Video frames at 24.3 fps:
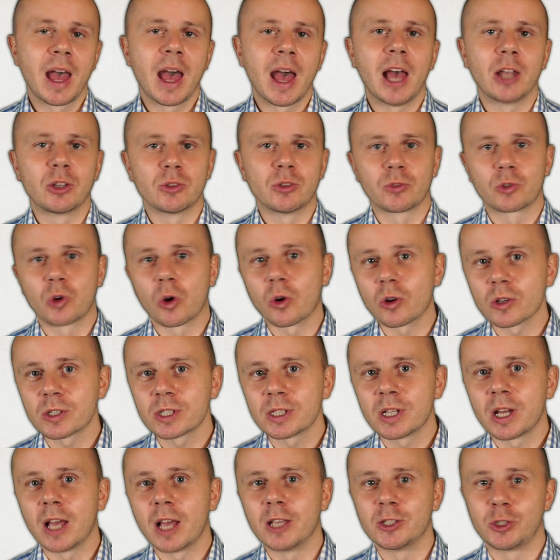And of
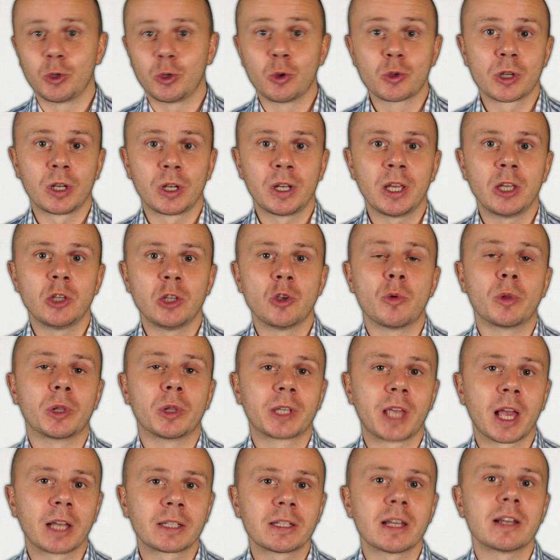course, as usually, you will
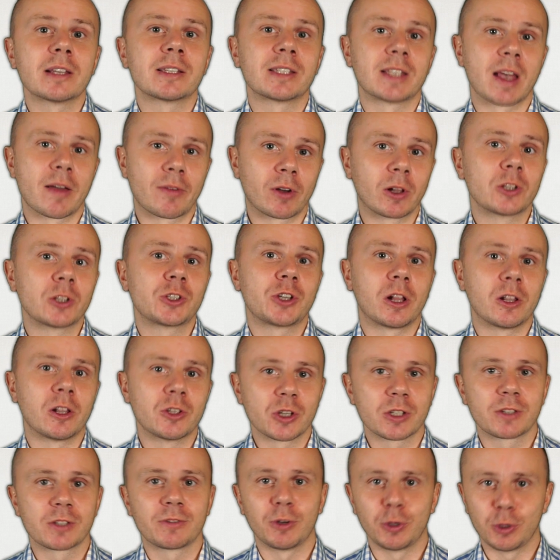get several
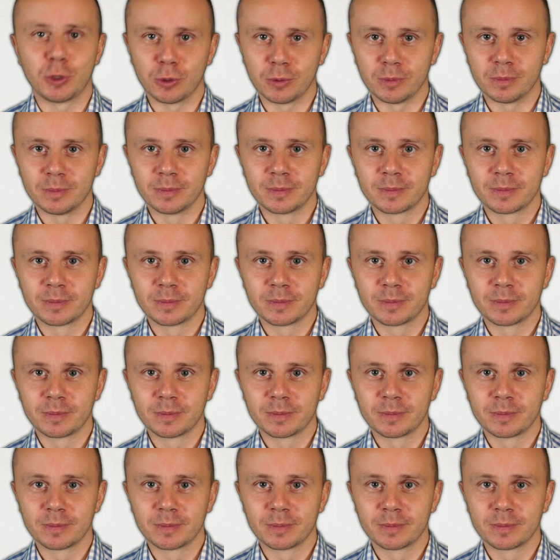challenges for you.